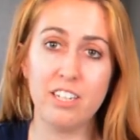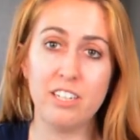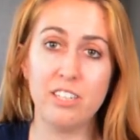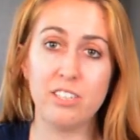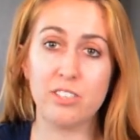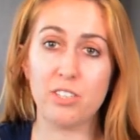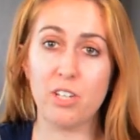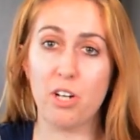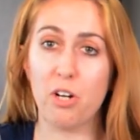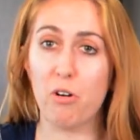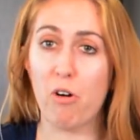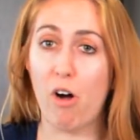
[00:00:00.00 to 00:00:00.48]

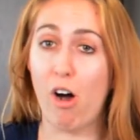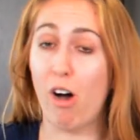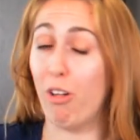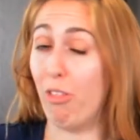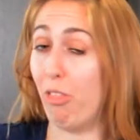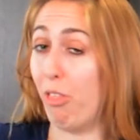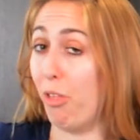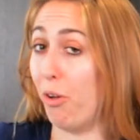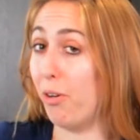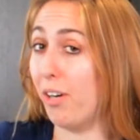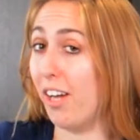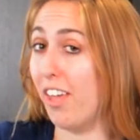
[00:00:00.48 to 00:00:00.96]
So
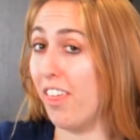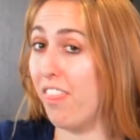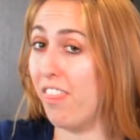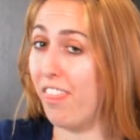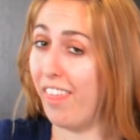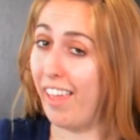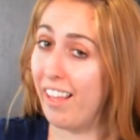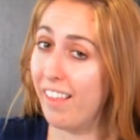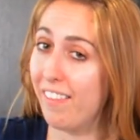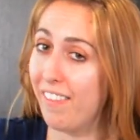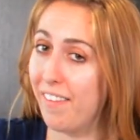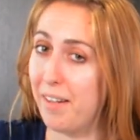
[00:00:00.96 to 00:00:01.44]
although I
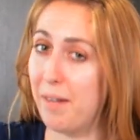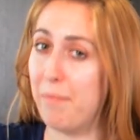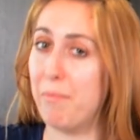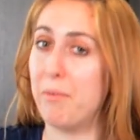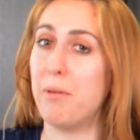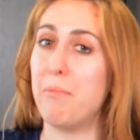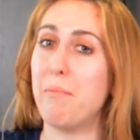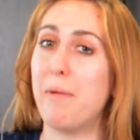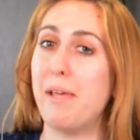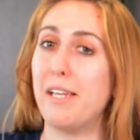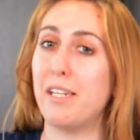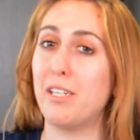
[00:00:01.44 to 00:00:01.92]
think that I'm going
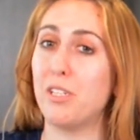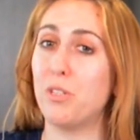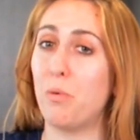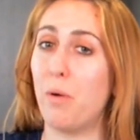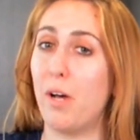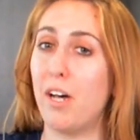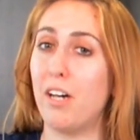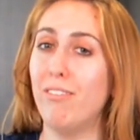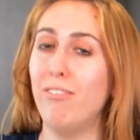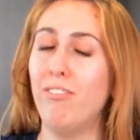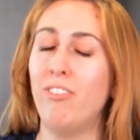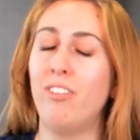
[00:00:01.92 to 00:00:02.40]
to make
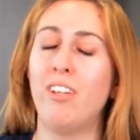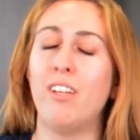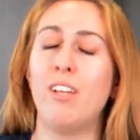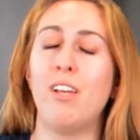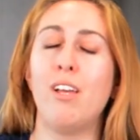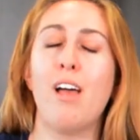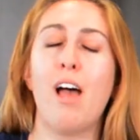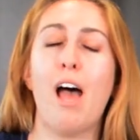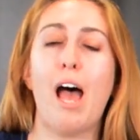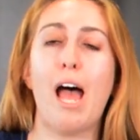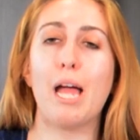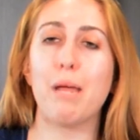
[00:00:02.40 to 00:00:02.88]
12,
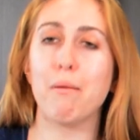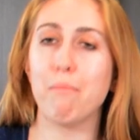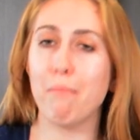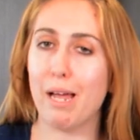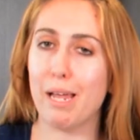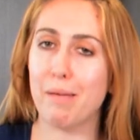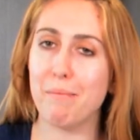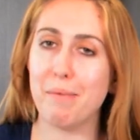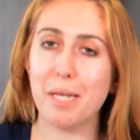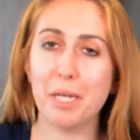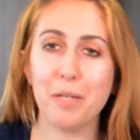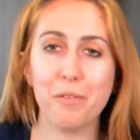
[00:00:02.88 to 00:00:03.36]
I
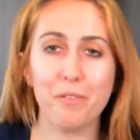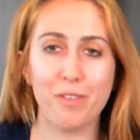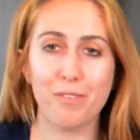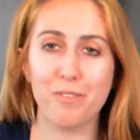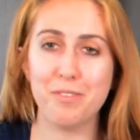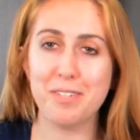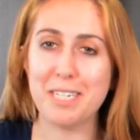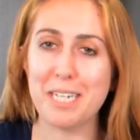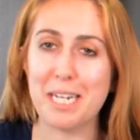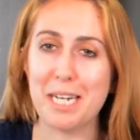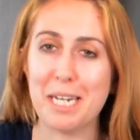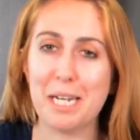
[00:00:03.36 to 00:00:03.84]
might make
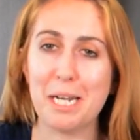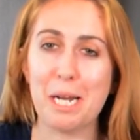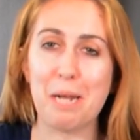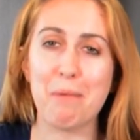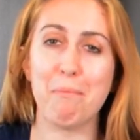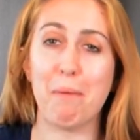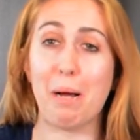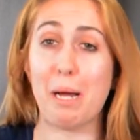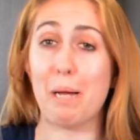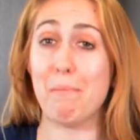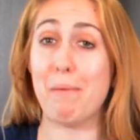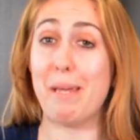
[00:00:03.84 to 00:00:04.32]
15 and I
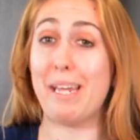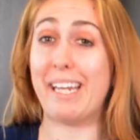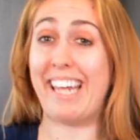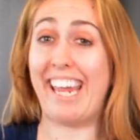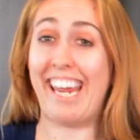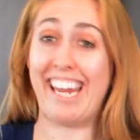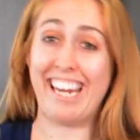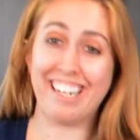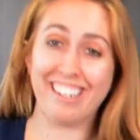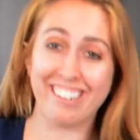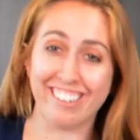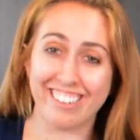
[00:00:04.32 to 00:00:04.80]
might make
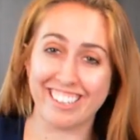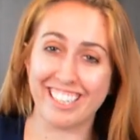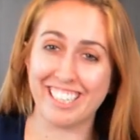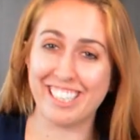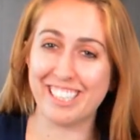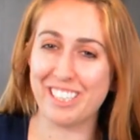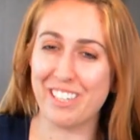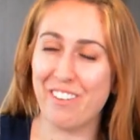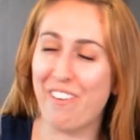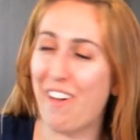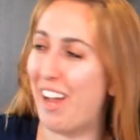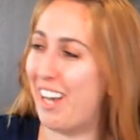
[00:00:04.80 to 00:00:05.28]
8
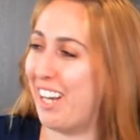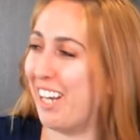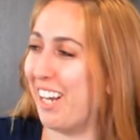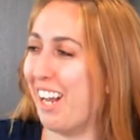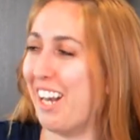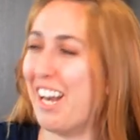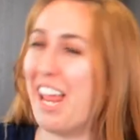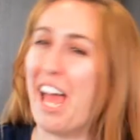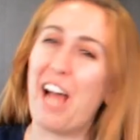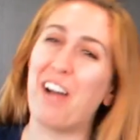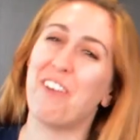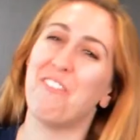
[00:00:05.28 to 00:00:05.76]
cookies depending
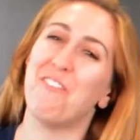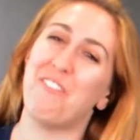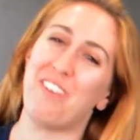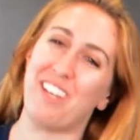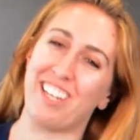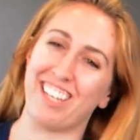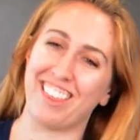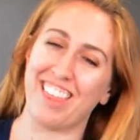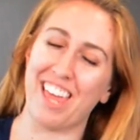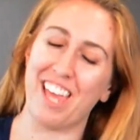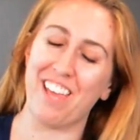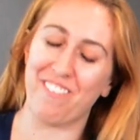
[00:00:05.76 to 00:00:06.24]
on how
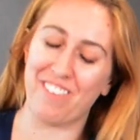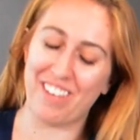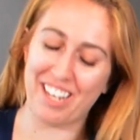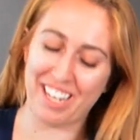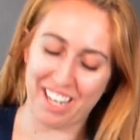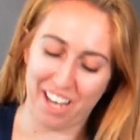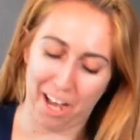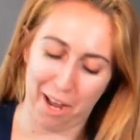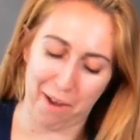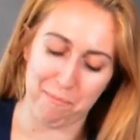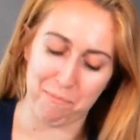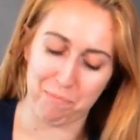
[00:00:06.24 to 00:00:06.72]
big they
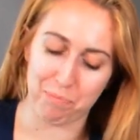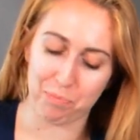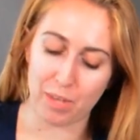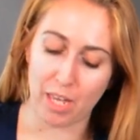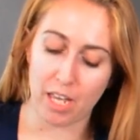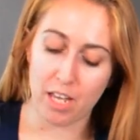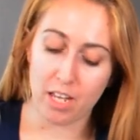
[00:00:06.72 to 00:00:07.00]
become.